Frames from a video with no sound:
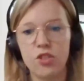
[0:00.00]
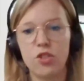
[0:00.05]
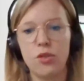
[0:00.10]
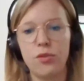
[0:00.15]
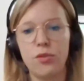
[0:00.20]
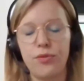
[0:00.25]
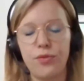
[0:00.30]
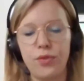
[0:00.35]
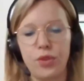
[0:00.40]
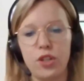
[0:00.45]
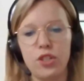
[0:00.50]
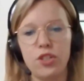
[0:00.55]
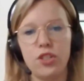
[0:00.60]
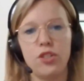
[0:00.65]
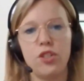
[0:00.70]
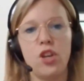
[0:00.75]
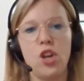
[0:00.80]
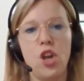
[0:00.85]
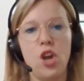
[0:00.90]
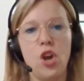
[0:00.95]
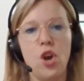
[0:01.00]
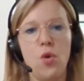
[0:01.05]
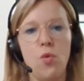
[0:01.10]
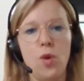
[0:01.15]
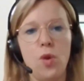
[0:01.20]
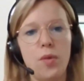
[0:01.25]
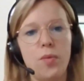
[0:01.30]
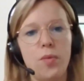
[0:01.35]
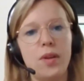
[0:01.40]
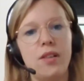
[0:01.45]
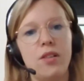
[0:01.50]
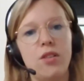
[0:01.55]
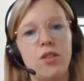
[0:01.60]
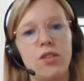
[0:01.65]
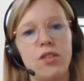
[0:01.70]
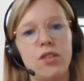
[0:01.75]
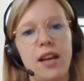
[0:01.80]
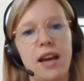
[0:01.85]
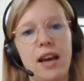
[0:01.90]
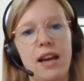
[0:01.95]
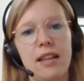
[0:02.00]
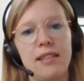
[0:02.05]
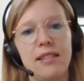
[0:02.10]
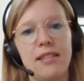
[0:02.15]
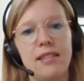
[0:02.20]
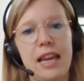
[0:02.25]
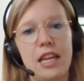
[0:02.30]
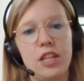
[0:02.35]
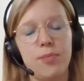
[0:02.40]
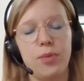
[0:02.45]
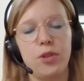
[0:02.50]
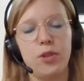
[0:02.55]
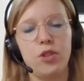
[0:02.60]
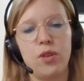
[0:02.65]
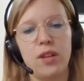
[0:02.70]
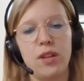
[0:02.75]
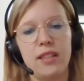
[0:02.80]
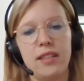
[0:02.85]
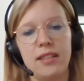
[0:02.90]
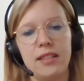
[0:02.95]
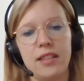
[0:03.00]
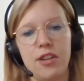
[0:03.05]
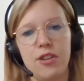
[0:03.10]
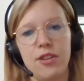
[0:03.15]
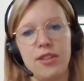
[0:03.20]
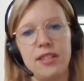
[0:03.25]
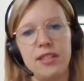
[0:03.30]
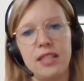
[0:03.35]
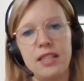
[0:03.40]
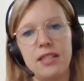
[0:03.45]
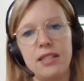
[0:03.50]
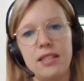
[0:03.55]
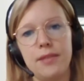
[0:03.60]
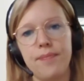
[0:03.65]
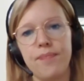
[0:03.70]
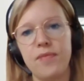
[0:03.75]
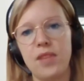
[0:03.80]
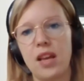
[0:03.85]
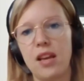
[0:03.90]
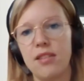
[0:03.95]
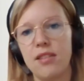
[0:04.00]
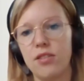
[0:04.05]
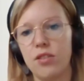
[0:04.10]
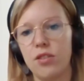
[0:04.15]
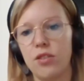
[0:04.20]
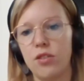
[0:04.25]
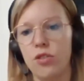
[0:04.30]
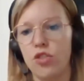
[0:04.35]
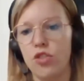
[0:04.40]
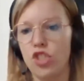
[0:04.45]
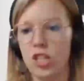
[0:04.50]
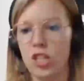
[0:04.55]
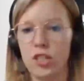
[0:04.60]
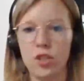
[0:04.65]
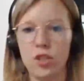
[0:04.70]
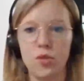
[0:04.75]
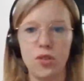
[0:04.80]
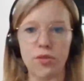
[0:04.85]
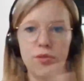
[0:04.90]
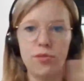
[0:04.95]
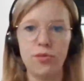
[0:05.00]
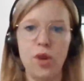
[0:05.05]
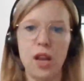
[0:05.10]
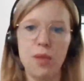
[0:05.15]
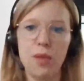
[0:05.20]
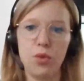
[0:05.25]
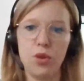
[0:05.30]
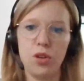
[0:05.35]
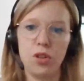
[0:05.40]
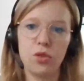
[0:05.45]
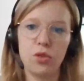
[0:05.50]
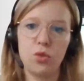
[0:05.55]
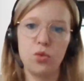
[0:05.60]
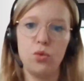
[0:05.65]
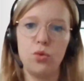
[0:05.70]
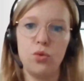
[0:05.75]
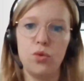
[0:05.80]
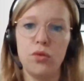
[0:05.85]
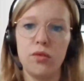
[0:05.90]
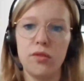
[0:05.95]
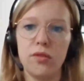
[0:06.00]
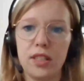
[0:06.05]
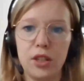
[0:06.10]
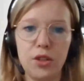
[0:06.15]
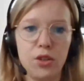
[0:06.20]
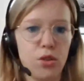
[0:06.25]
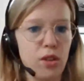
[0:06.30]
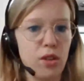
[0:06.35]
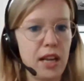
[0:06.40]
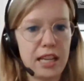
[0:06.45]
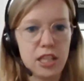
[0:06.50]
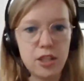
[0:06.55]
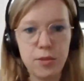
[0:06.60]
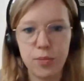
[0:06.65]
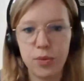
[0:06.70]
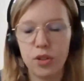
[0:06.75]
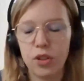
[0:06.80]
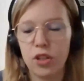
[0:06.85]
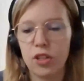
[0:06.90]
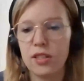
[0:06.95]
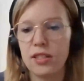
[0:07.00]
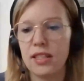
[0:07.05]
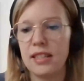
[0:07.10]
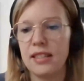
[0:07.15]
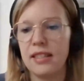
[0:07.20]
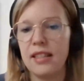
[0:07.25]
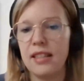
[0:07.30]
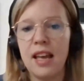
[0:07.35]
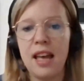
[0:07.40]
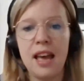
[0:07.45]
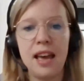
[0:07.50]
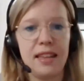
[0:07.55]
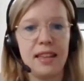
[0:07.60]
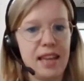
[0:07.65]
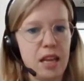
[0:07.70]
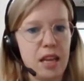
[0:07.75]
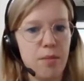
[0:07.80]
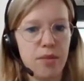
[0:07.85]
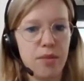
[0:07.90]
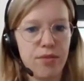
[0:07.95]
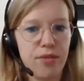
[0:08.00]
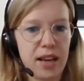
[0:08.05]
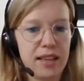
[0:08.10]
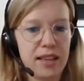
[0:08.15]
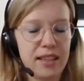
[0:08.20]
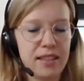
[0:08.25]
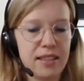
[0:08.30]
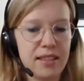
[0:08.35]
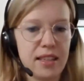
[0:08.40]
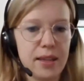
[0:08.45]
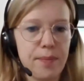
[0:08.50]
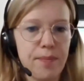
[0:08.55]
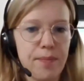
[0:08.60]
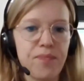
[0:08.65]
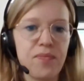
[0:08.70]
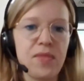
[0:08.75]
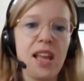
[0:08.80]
So first, we will look at export credit guarantees as a general framework to secure exports and enable financing.